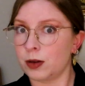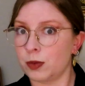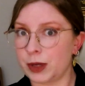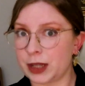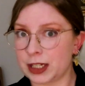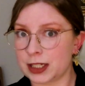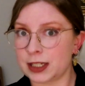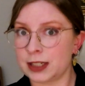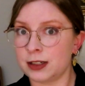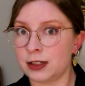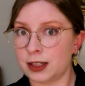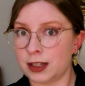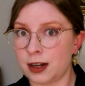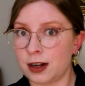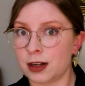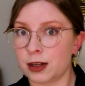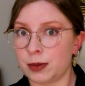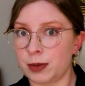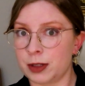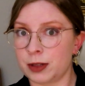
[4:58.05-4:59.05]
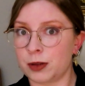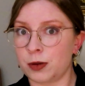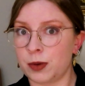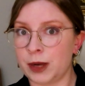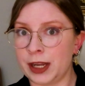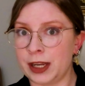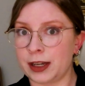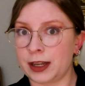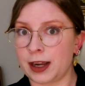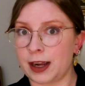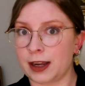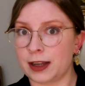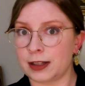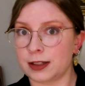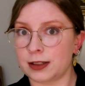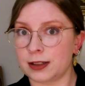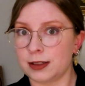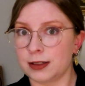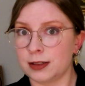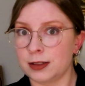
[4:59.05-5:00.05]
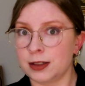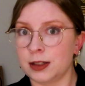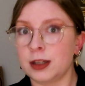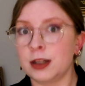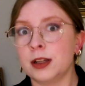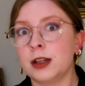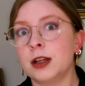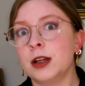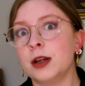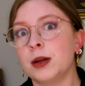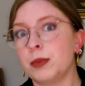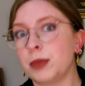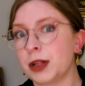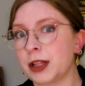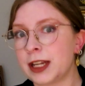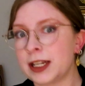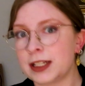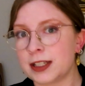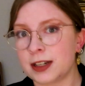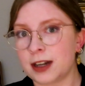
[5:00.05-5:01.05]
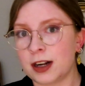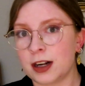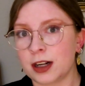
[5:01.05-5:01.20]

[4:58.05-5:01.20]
We can still talk about the white guys. But let's